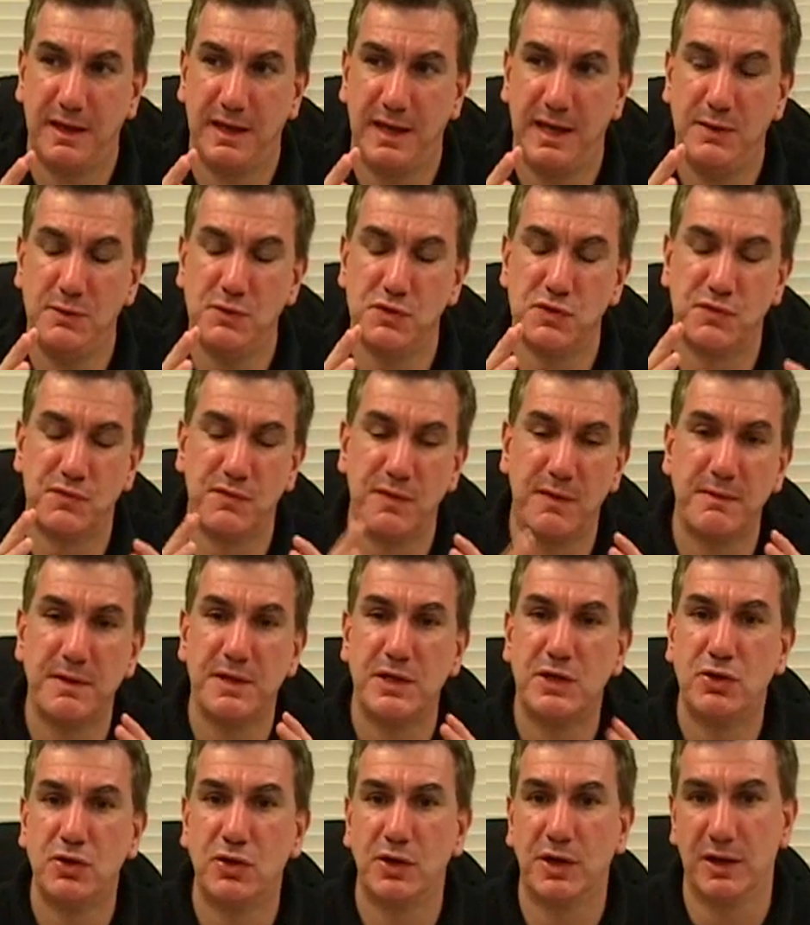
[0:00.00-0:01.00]
he was very
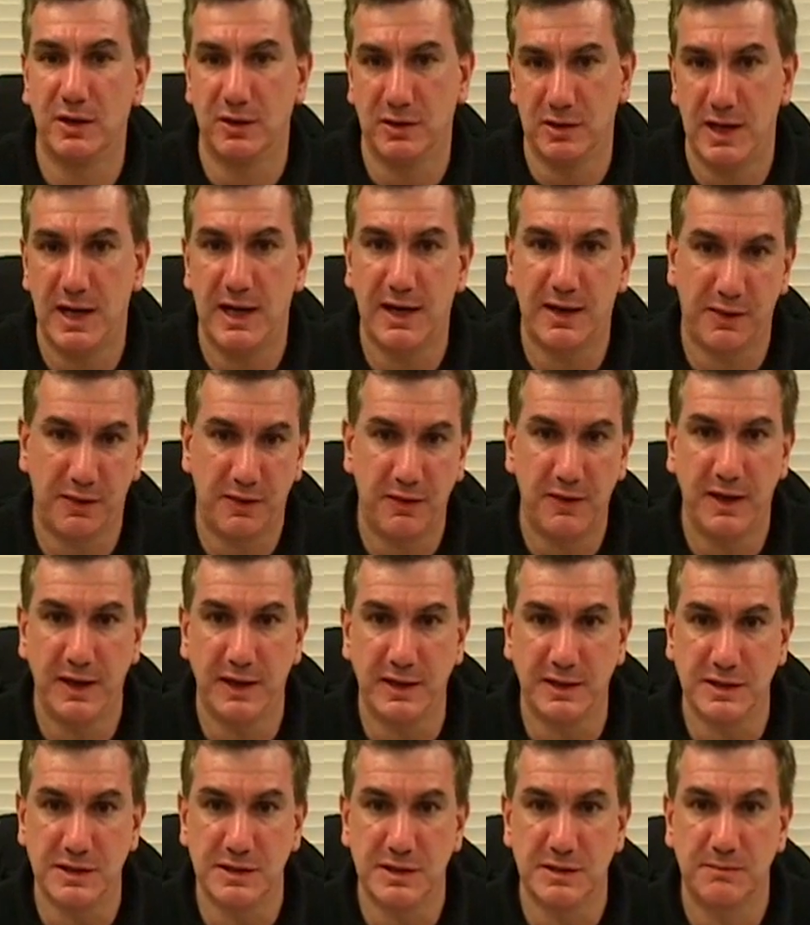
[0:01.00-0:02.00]
good at a lot of
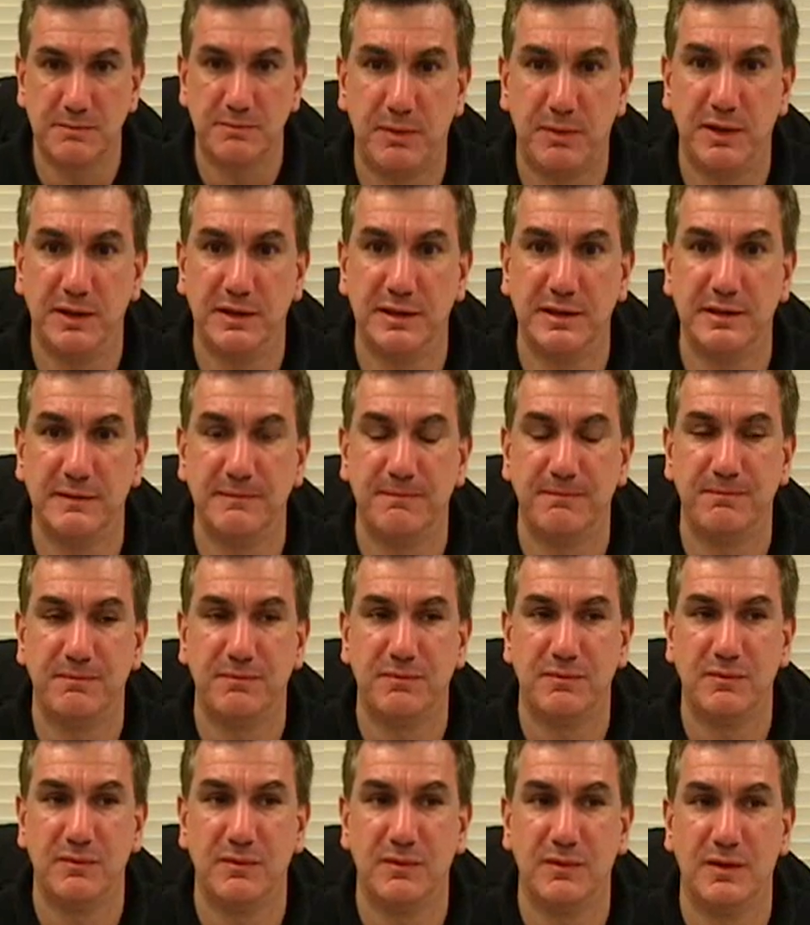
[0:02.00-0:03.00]
things, but
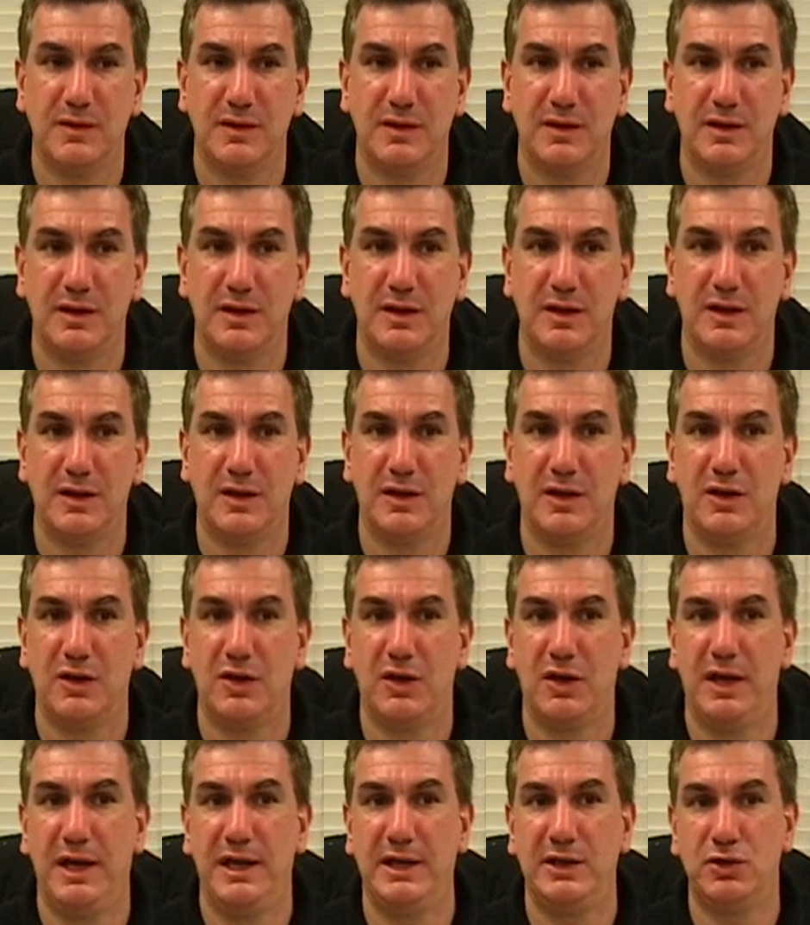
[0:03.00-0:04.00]

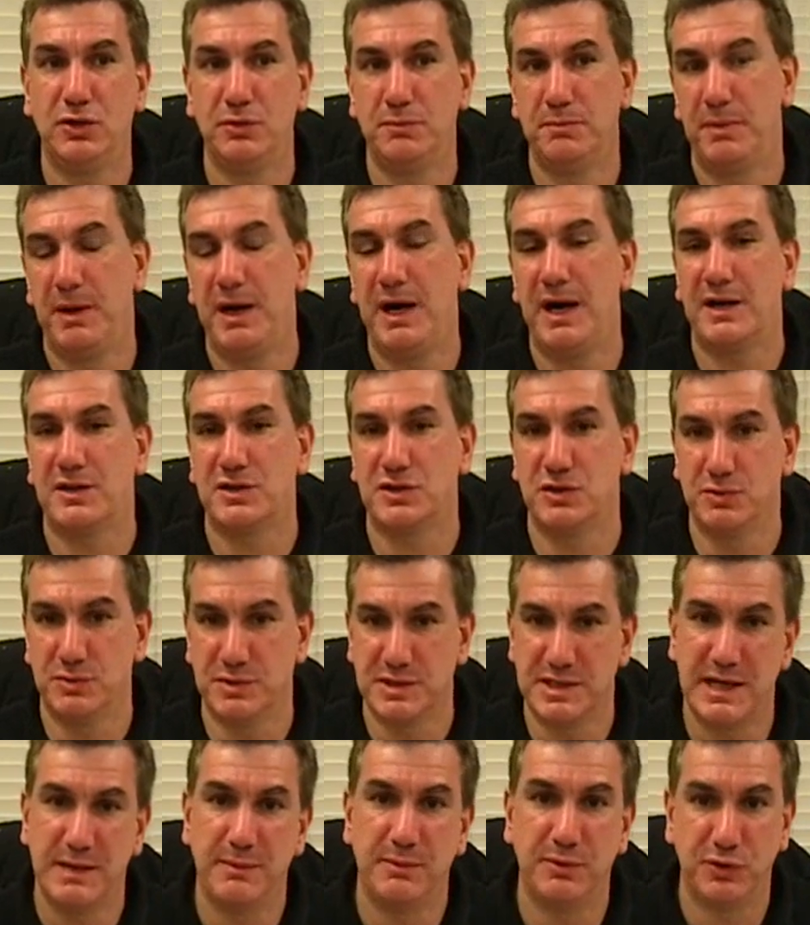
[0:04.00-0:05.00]
a good boxer
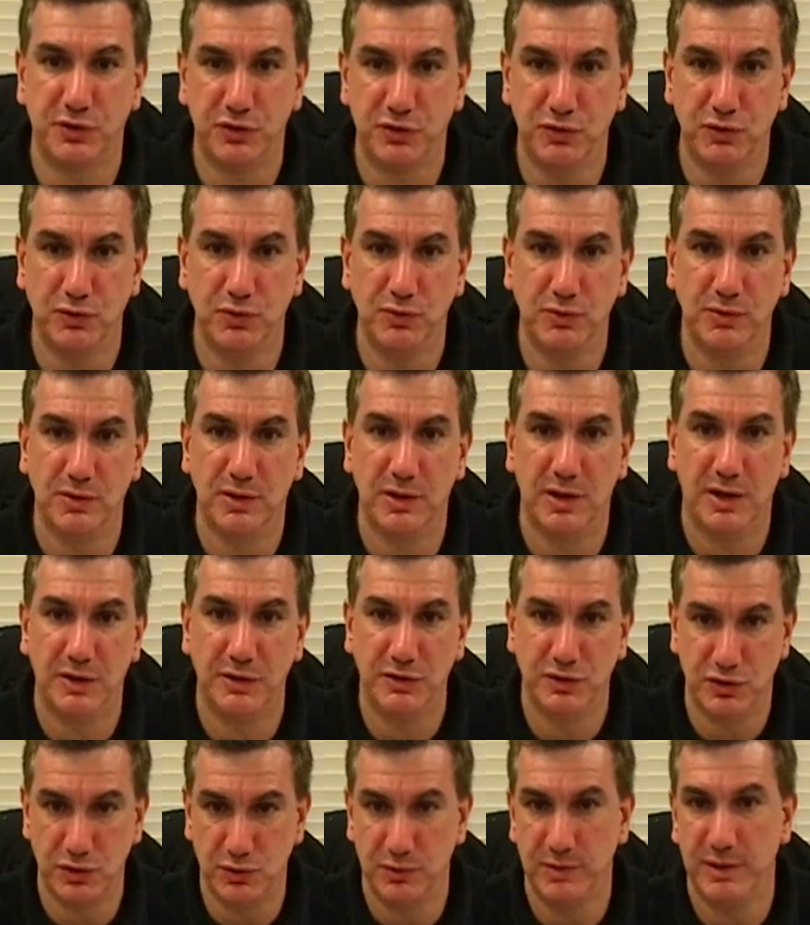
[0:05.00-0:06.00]
was able to
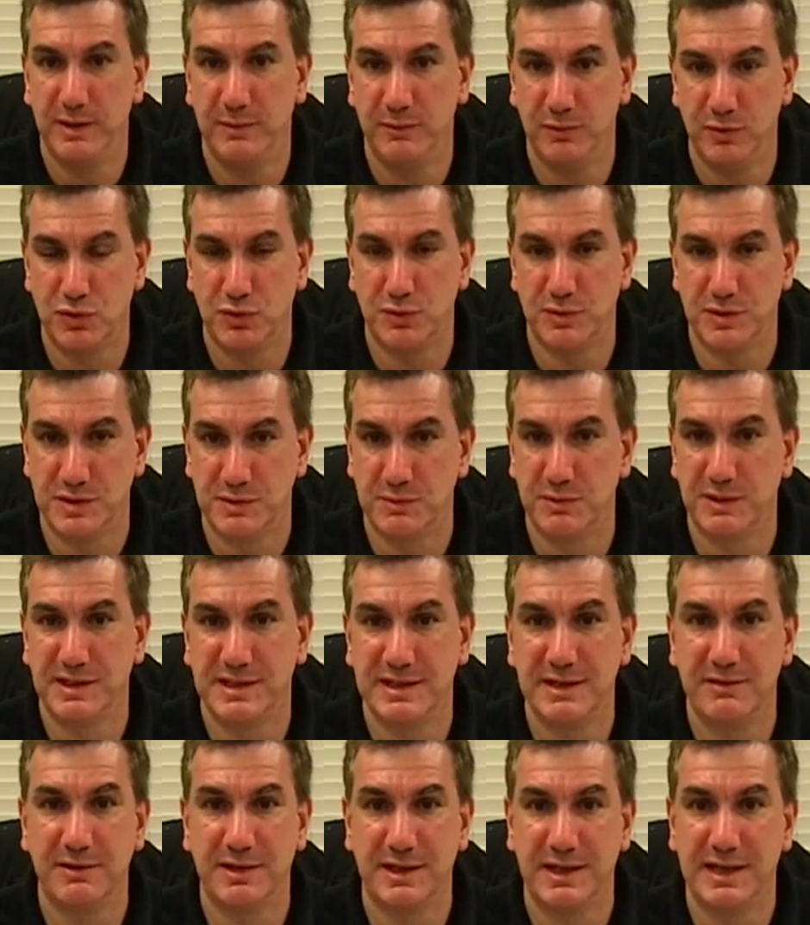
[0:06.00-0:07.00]
undo him, which was what
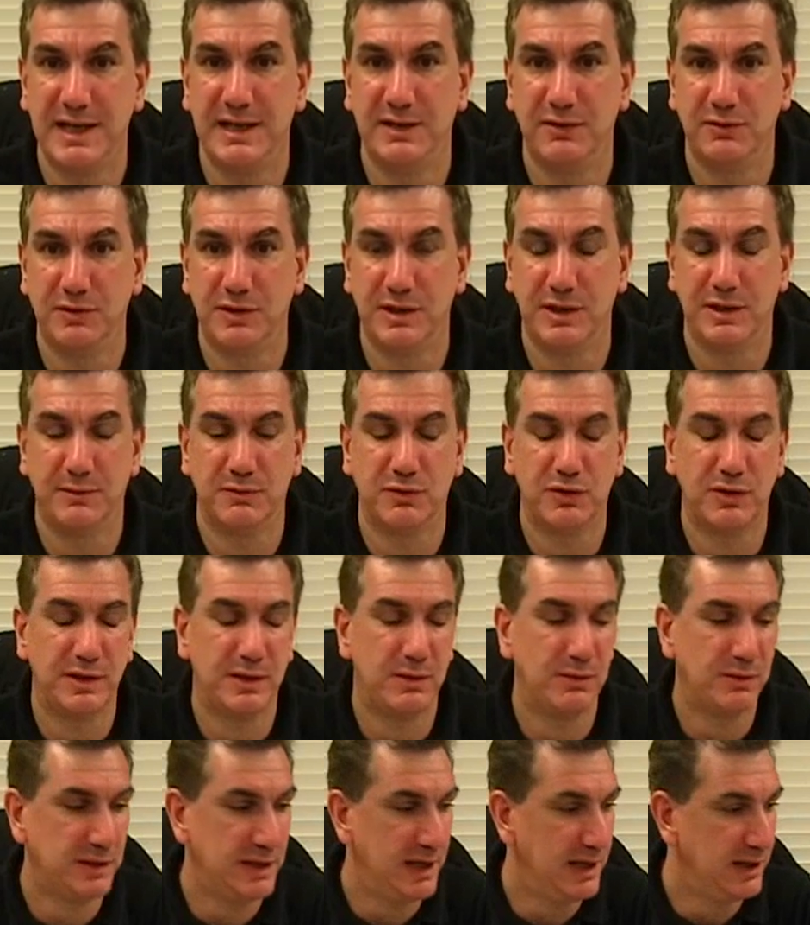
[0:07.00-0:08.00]
Derek Gainer did. I'm trying
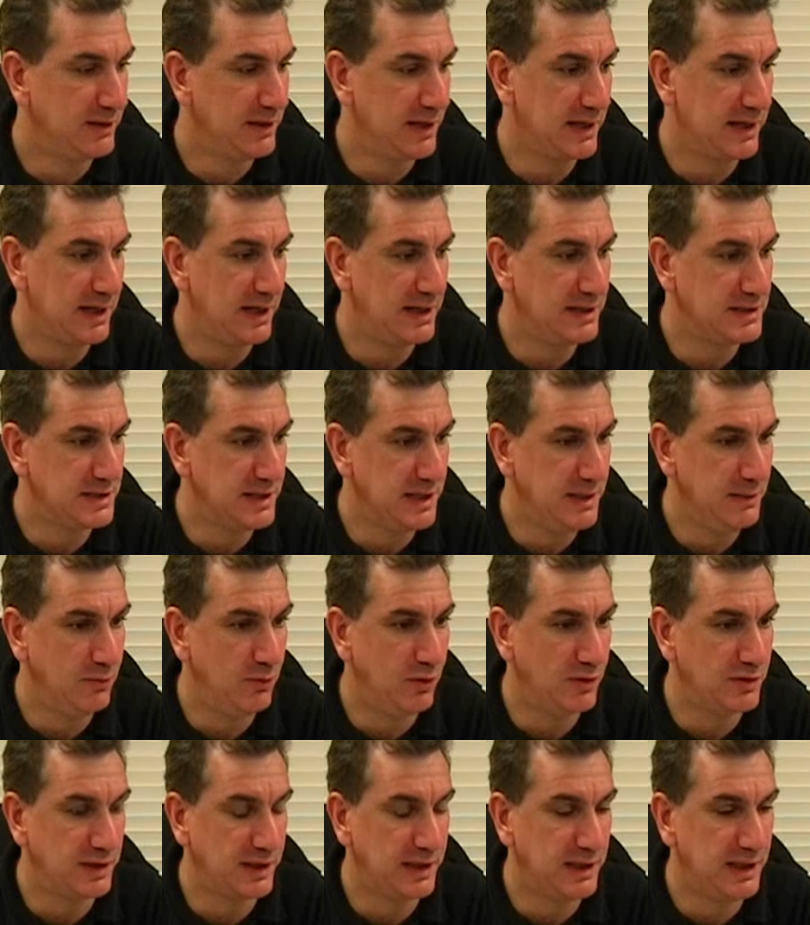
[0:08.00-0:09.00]
to think what the heck that guy's name
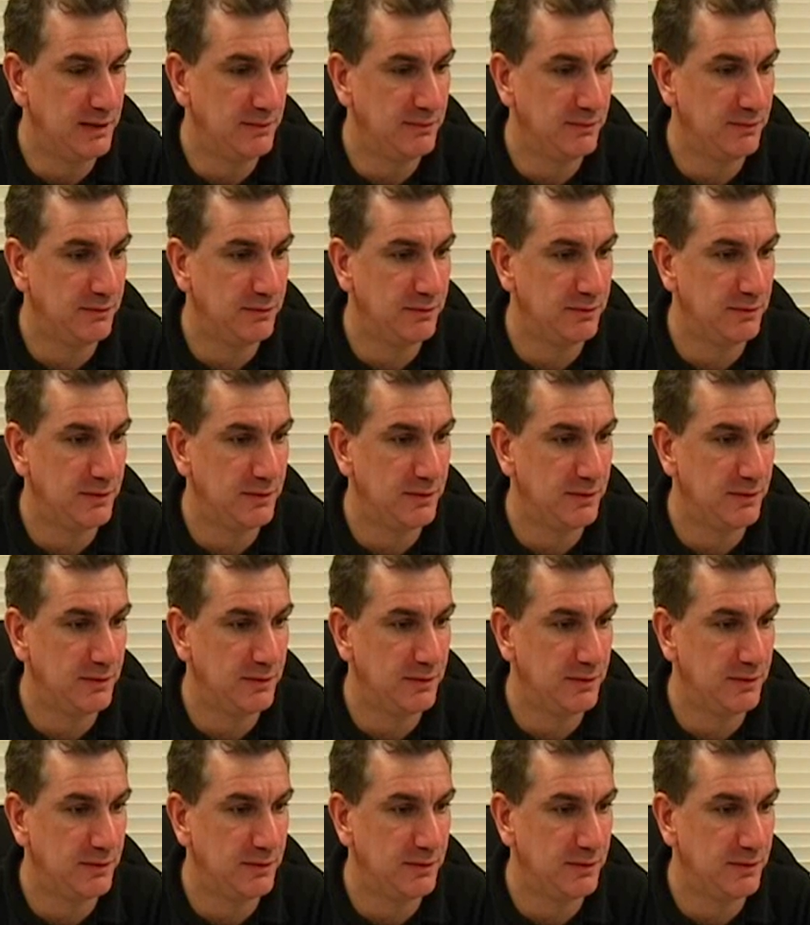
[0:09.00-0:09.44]
was. I can't...